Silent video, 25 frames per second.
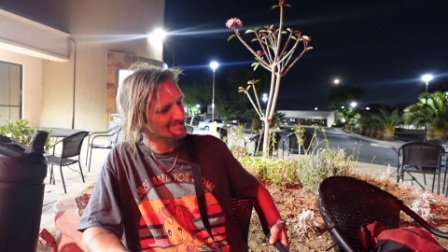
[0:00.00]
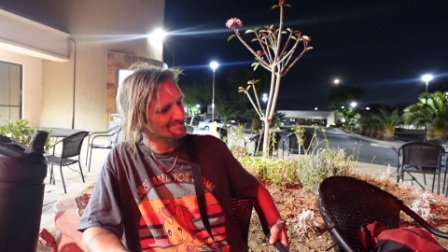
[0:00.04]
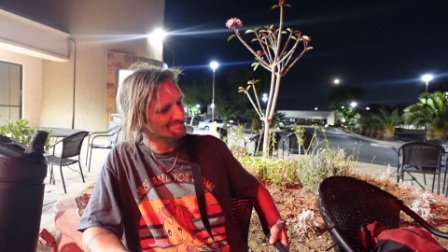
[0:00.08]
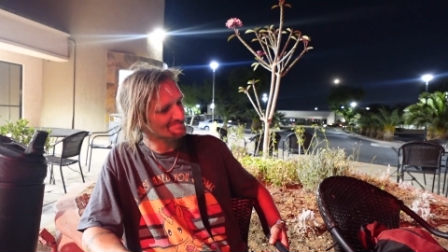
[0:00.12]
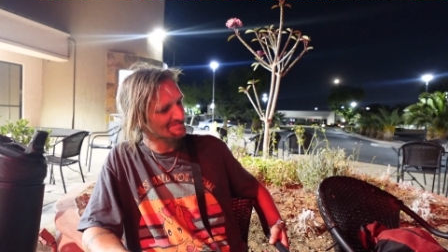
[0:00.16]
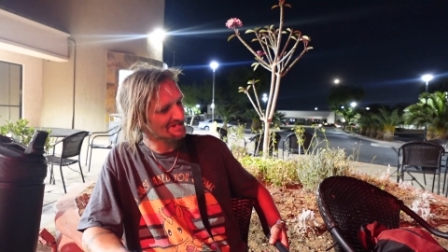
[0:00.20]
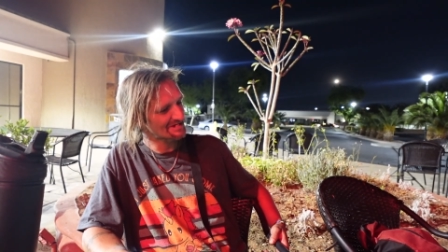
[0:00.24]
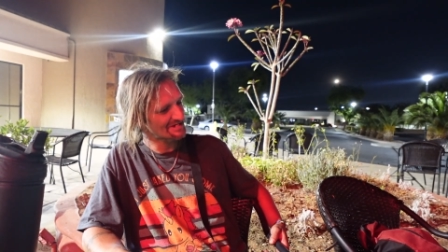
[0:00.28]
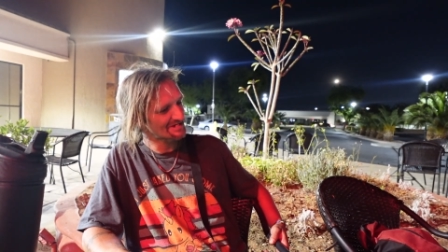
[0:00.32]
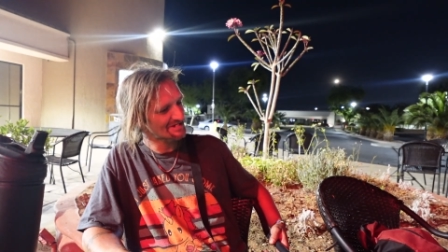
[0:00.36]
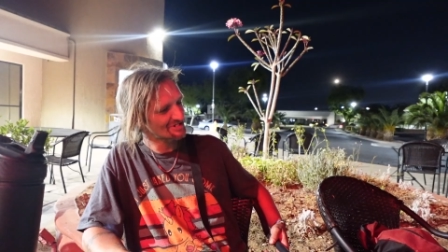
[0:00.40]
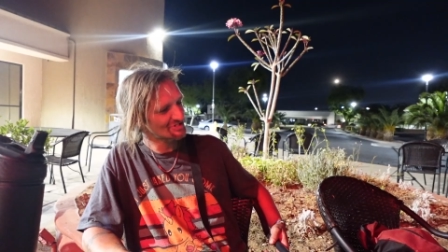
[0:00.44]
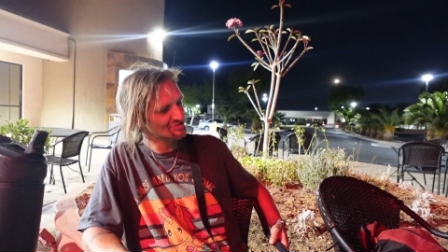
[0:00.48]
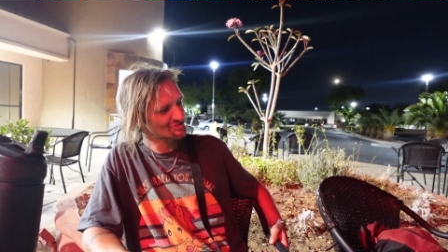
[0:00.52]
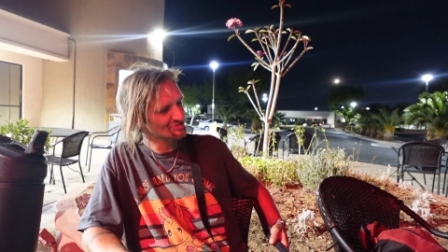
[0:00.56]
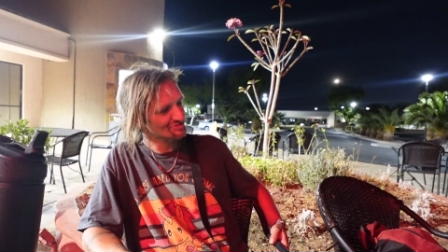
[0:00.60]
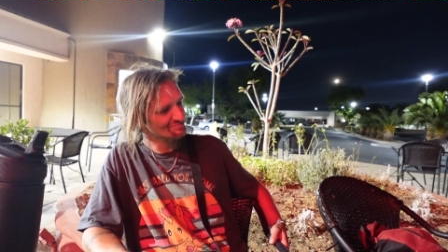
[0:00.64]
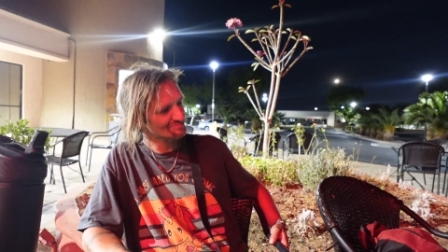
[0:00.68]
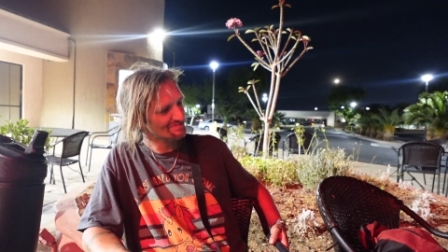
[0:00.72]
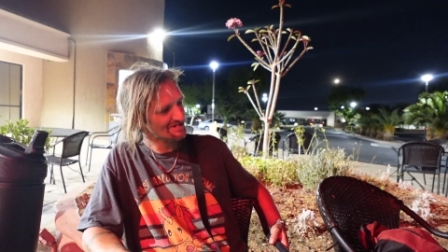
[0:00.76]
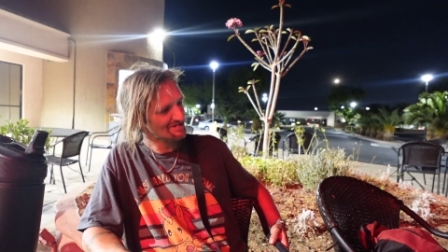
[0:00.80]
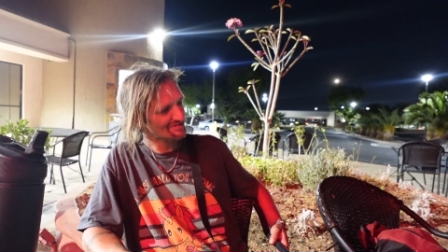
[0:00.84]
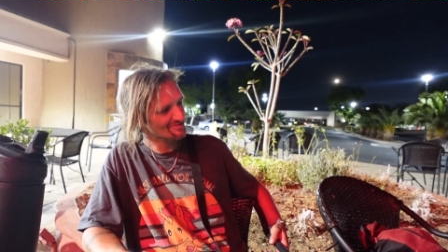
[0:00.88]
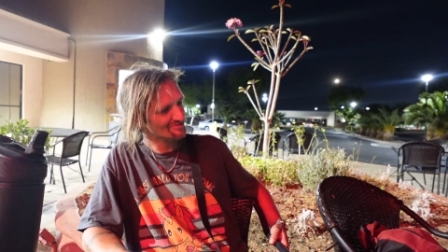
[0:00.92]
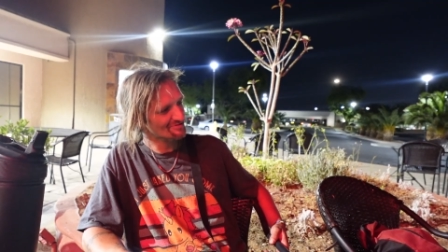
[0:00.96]
My age is
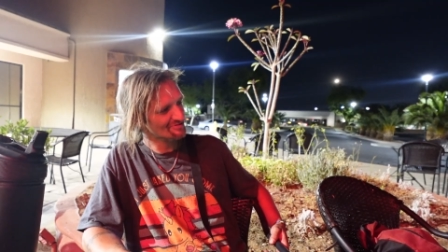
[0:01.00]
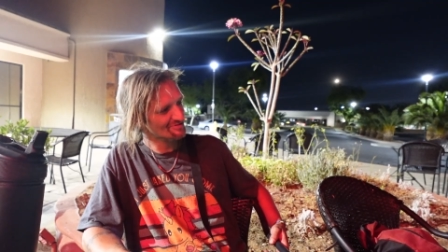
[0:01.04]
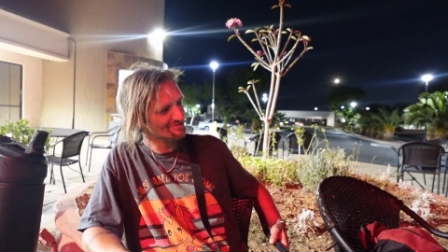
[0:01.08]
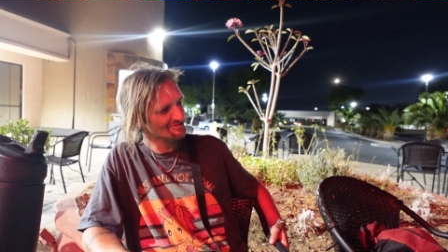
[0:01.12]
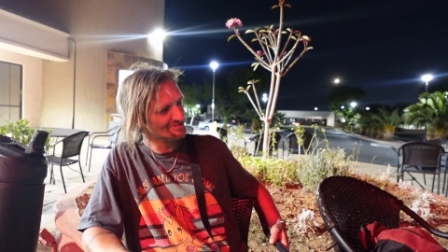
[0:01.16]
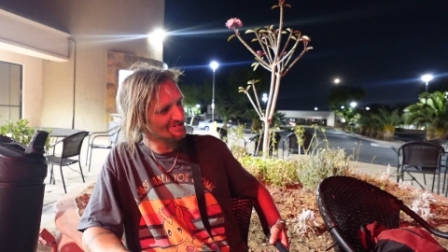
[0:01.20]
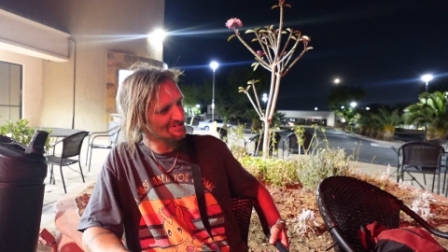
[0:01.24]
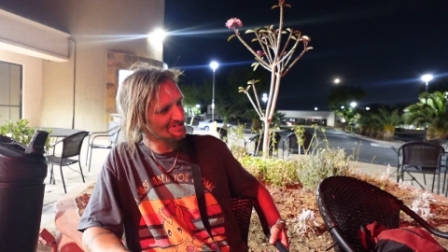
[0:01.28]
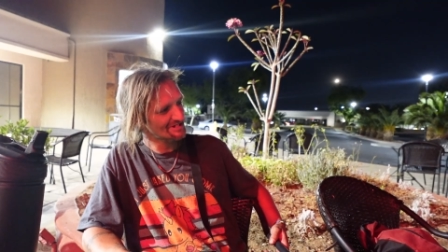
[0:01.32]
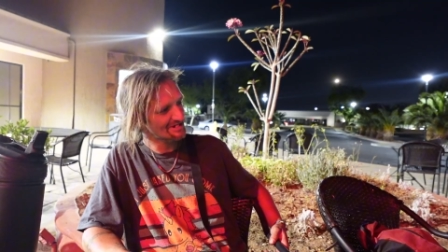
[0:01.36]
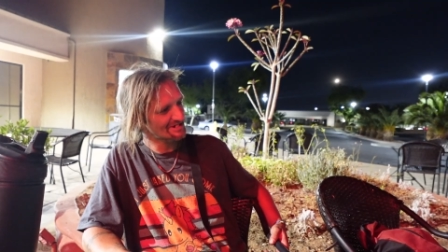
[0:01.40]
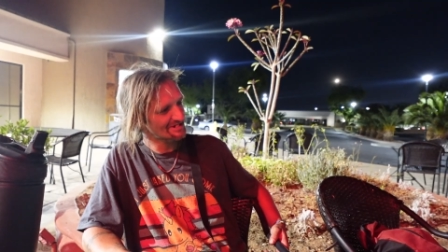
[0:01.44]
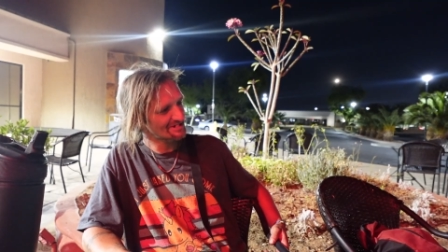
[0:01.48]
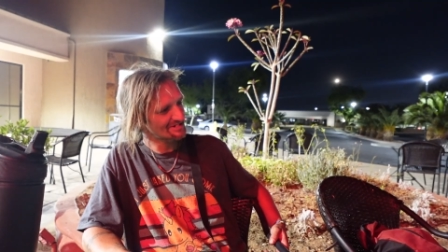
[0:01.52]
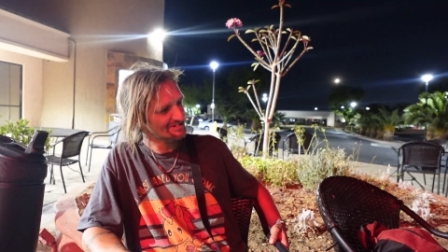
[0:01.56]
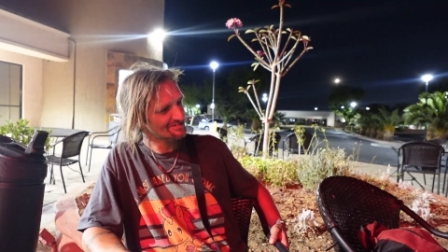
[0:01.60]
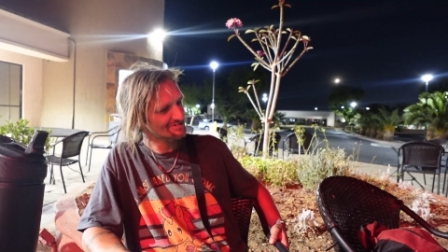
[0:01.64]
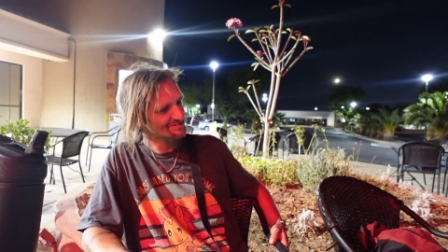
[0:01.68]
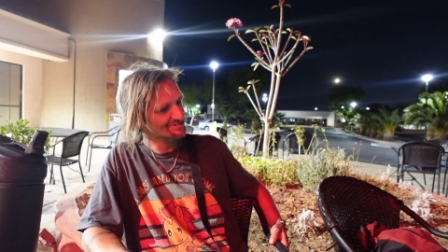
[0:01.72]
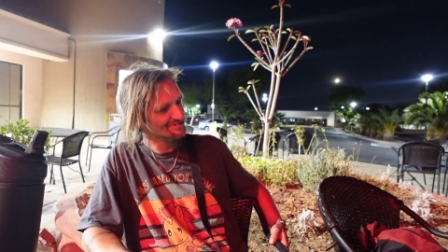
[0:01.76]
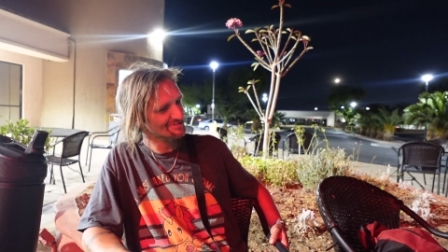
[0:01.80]
about 38,